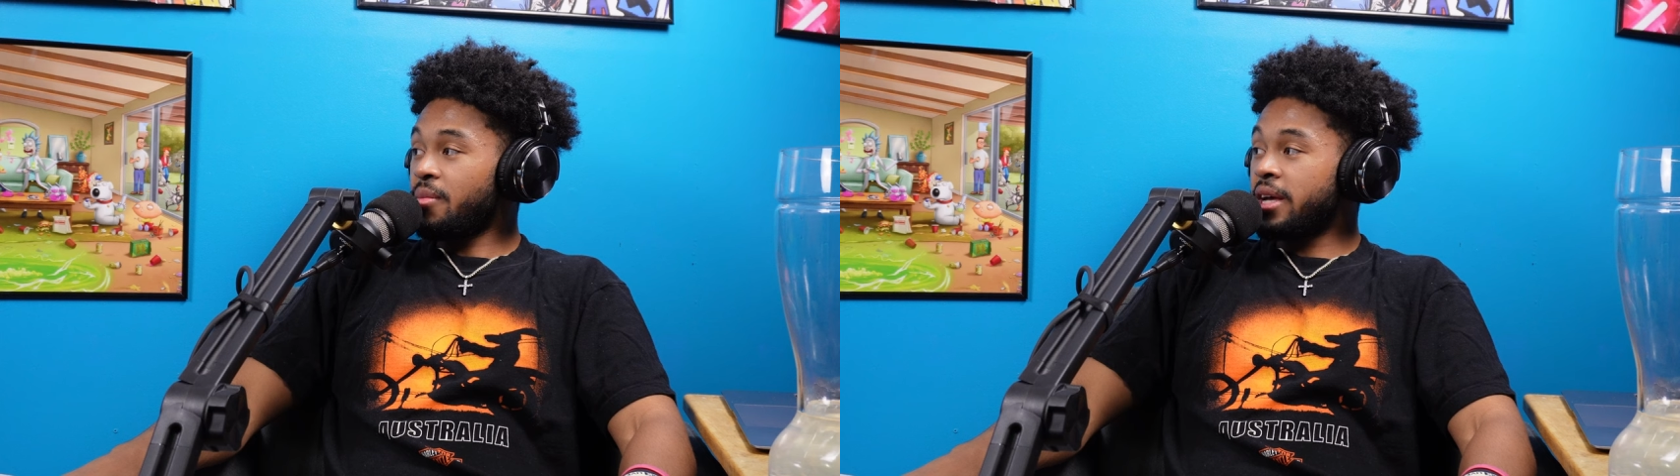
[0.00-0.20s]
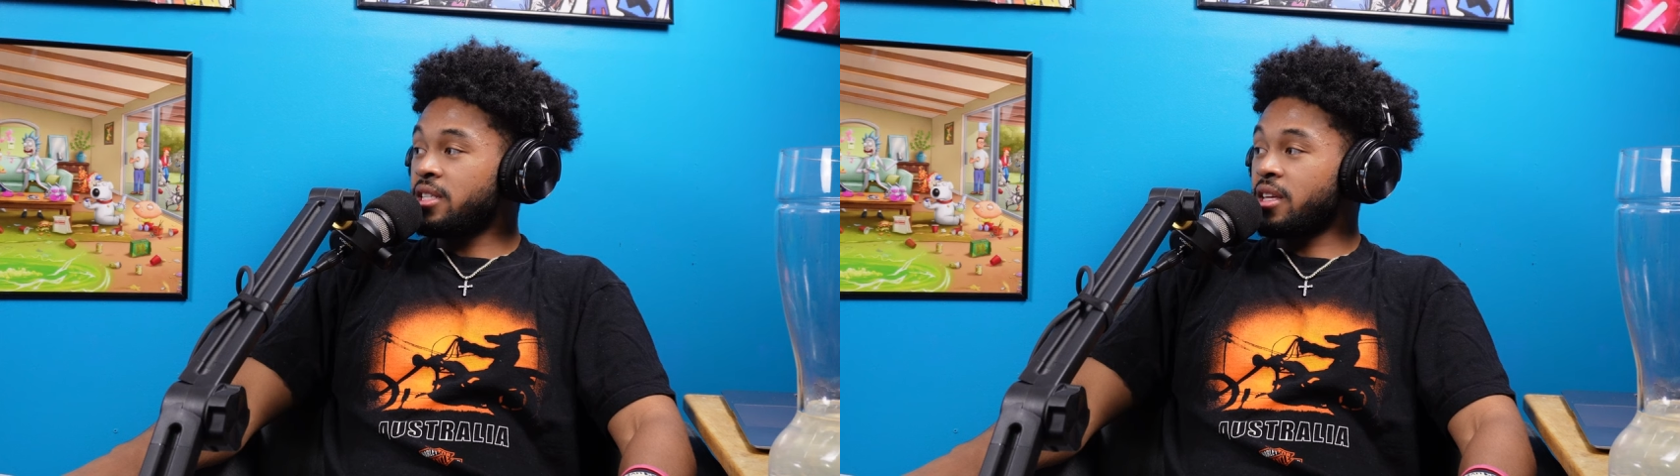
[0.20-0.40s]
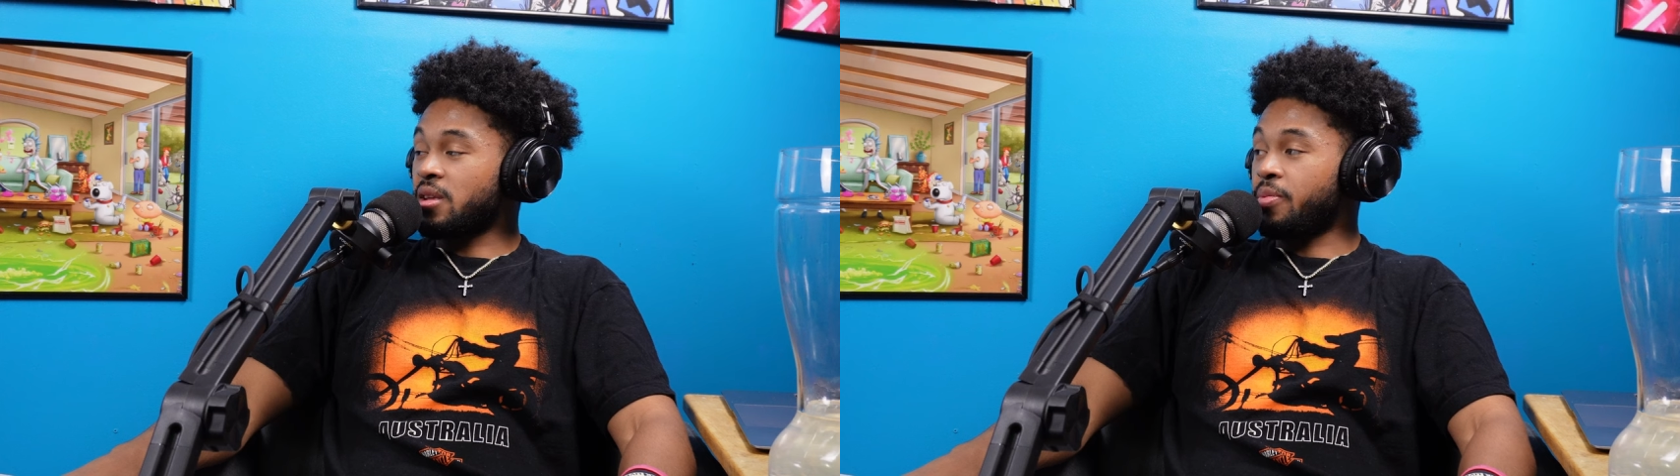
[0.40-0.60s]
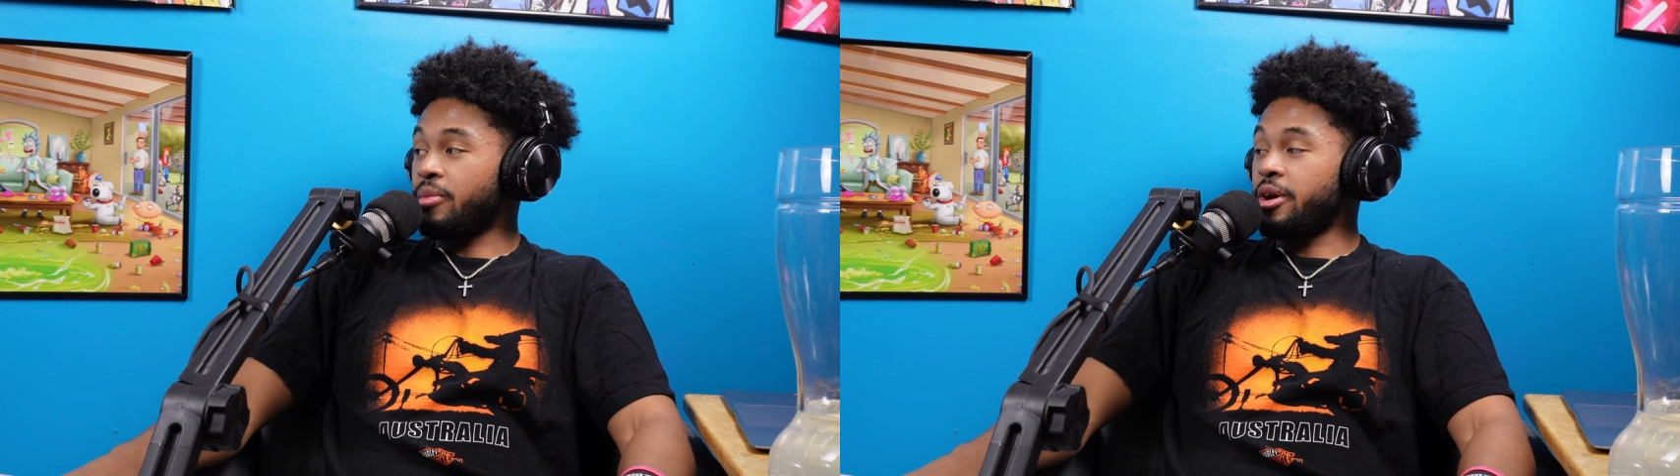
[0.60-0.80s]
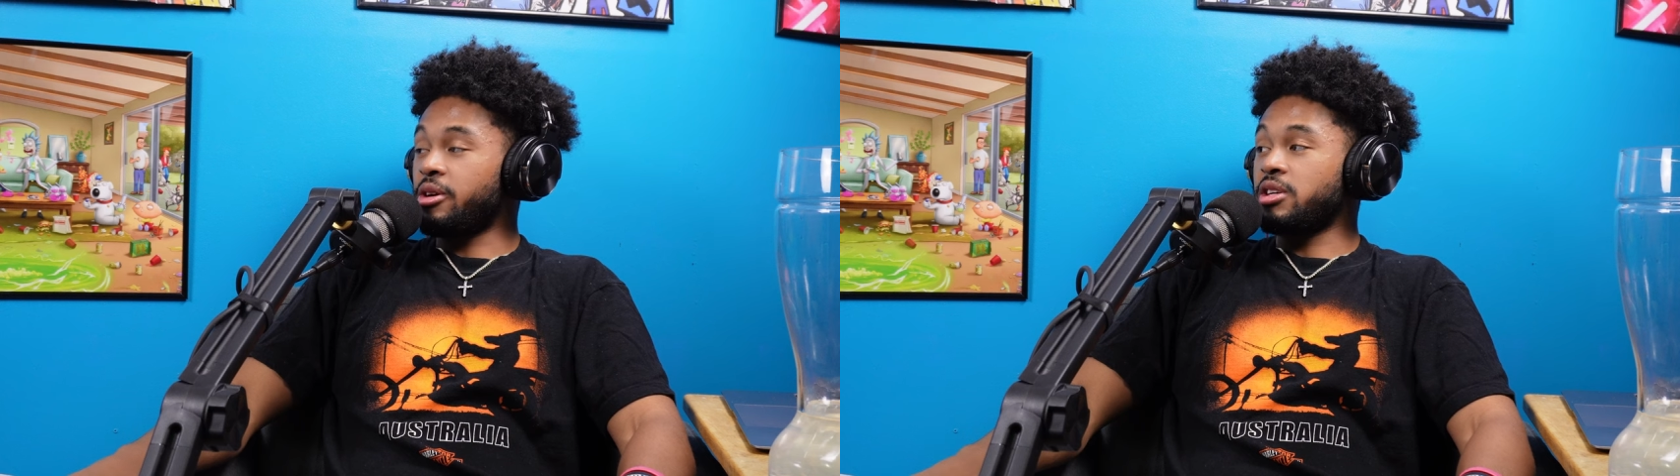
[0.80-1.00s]
Imagine like Who's the that?
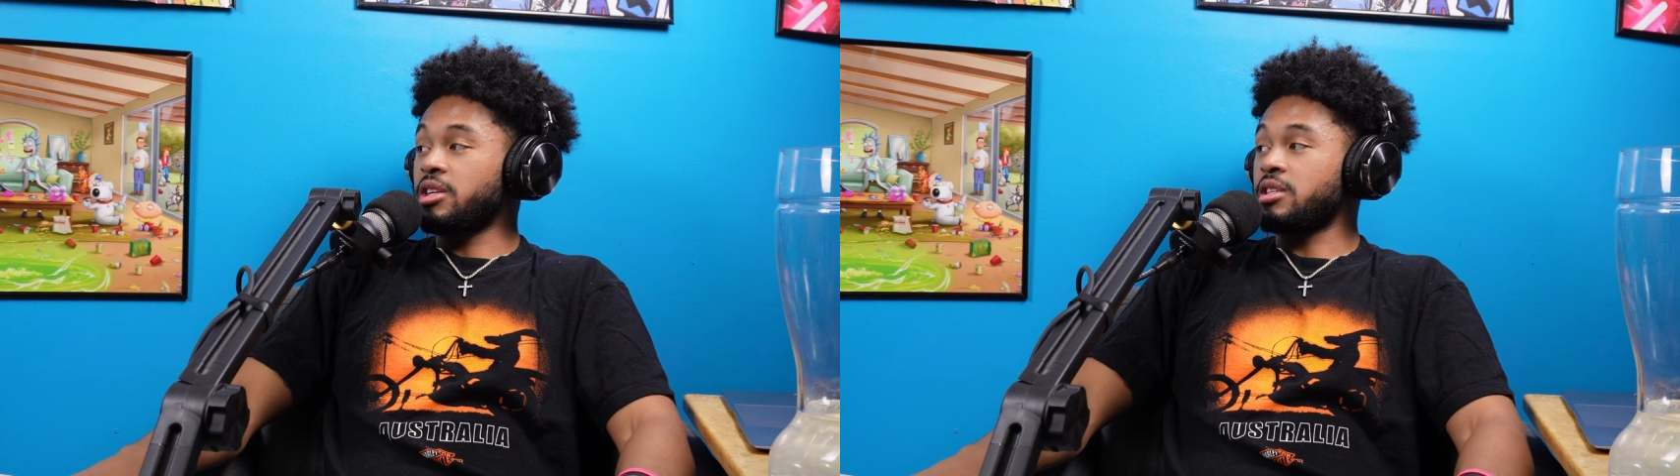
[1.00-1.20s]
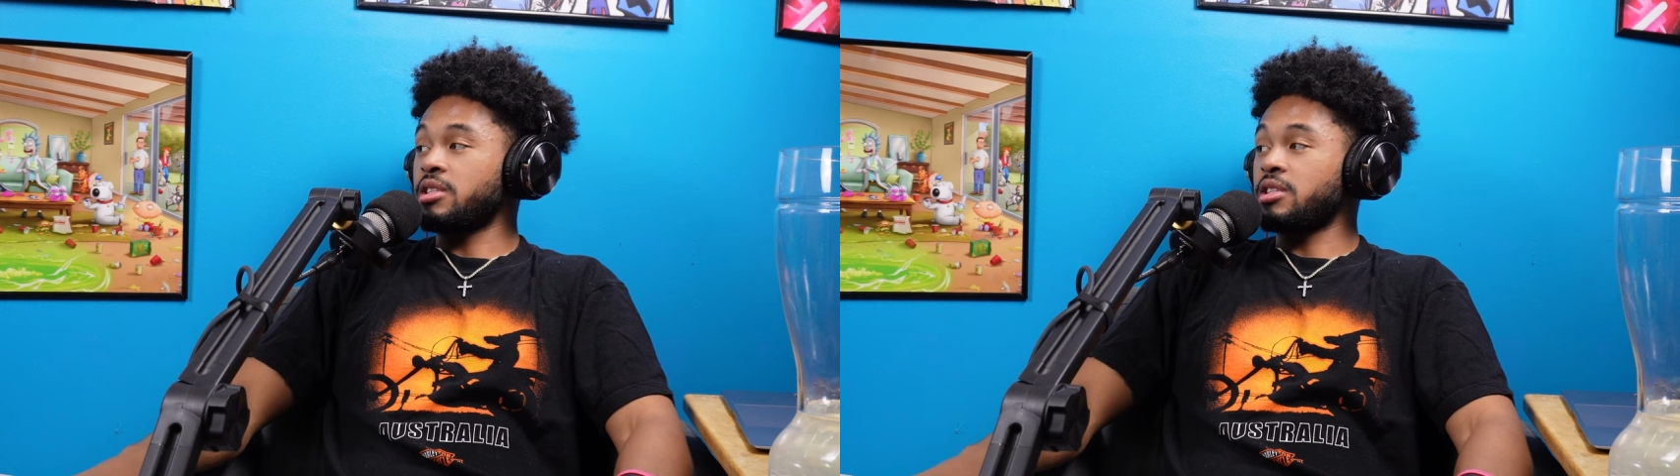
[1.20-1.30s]
Premier Leagues,